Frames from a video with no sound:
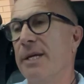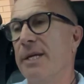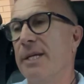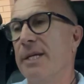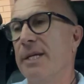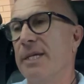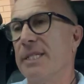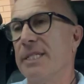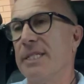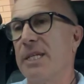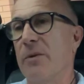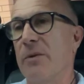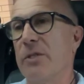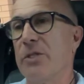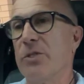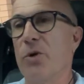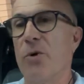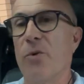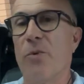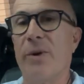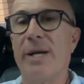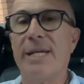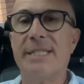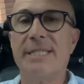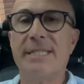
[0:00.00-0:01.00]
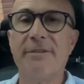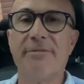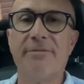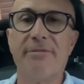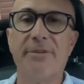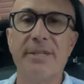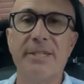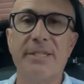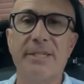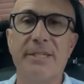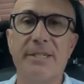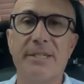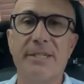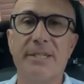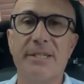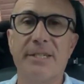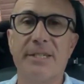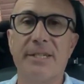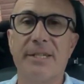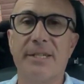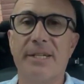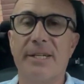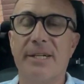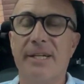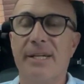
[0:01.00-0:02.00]
So it's always different,
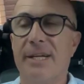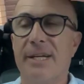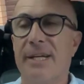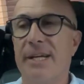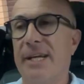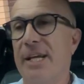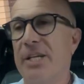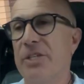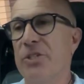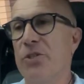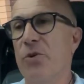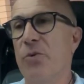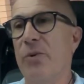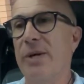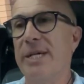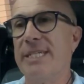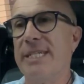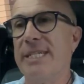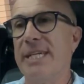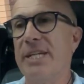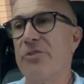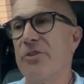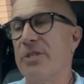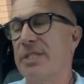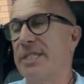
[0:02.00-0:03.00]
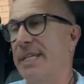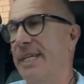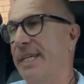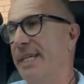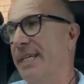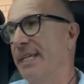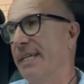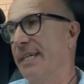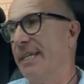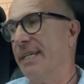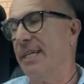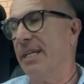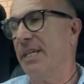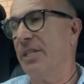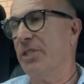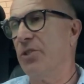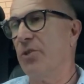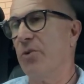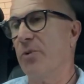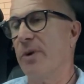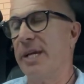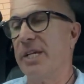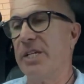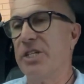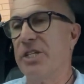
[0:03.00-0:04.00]
it's always interesting, it's
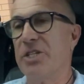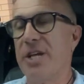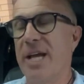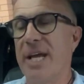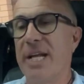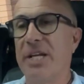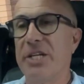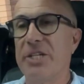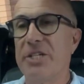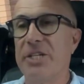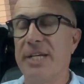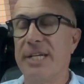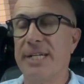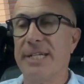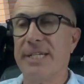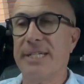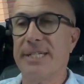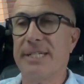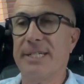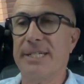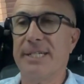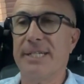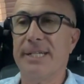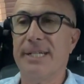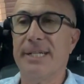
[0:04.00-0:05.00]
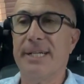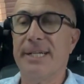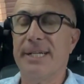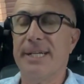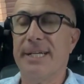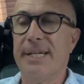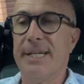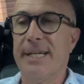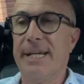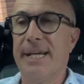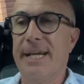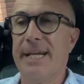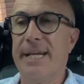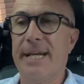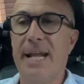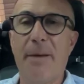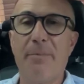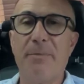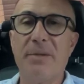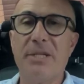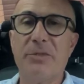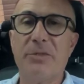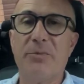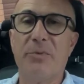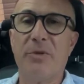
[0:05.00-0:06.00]
always challenging. And it
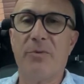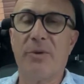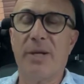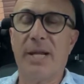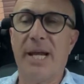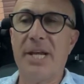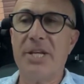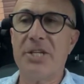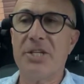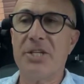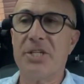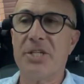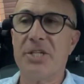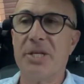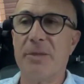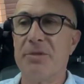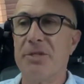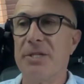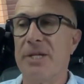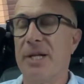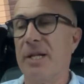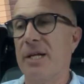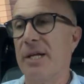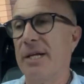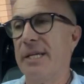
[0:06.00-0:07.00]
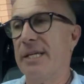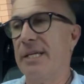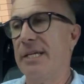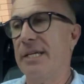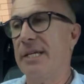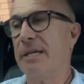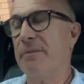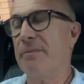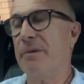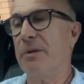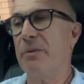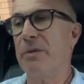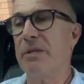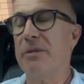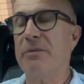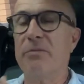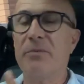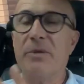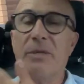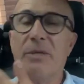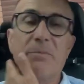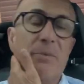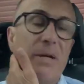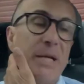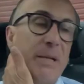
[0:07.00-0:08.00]
happens with relationships, like you can be
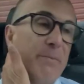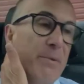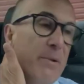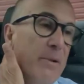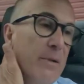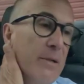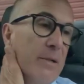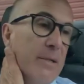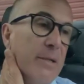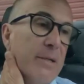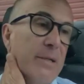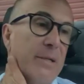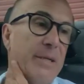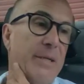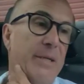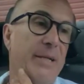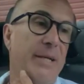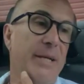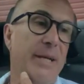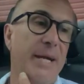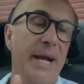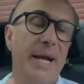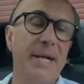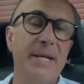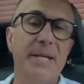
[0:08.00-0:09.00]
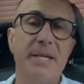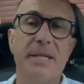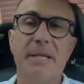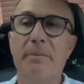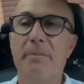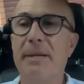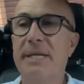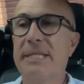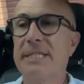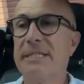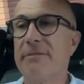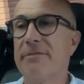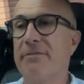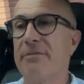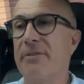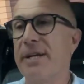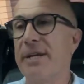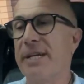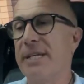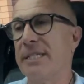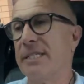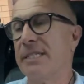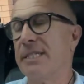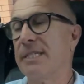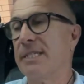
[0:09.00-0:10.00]
with people and you're the best of
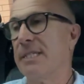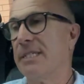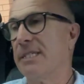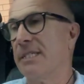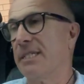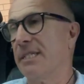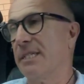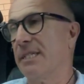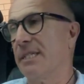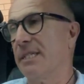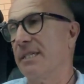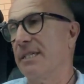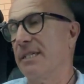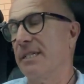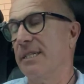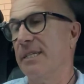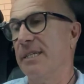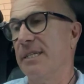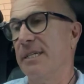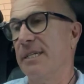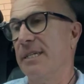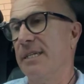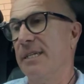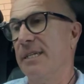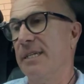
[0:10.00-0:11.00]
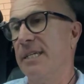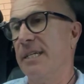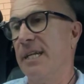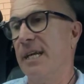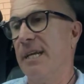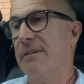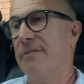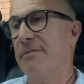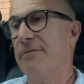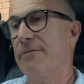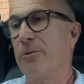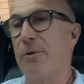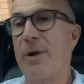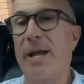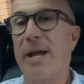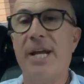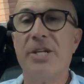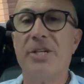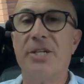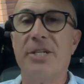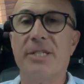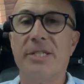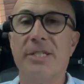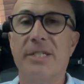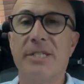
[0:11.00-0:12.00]
friends, for
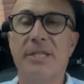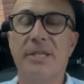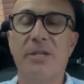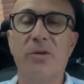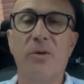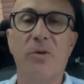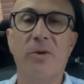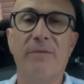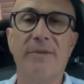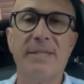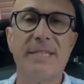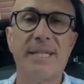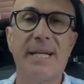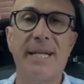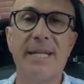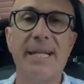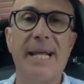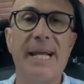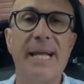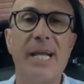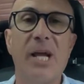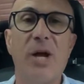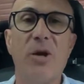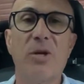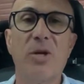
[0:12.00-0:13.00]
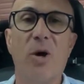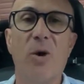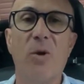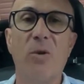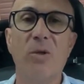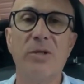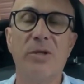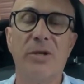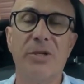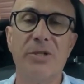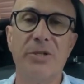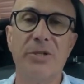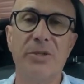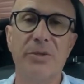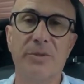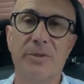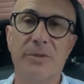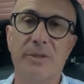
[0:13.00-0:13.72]
ages, and all of a sudden they go cold on you,